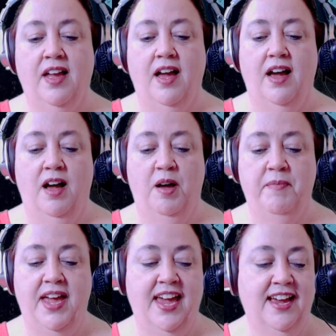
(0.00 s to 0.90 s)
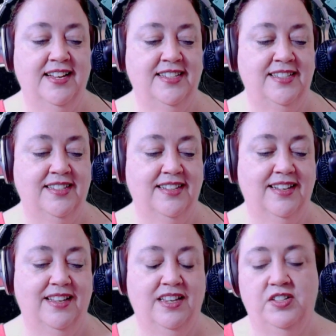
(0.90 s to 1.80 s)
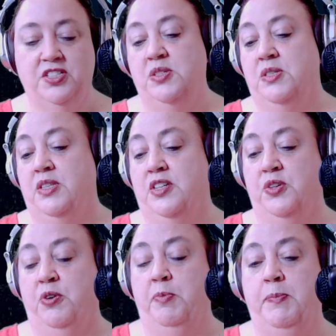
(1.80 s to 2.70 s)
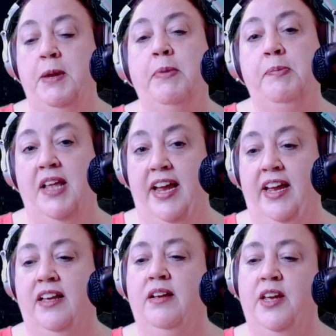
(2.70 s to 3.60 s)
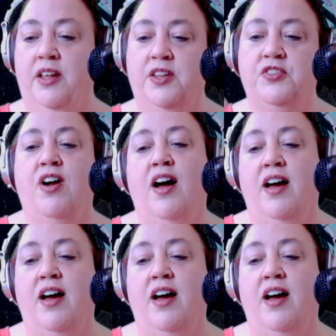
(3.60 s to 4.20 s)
Um, and there's a, there's a group of people playing, you know, the drum,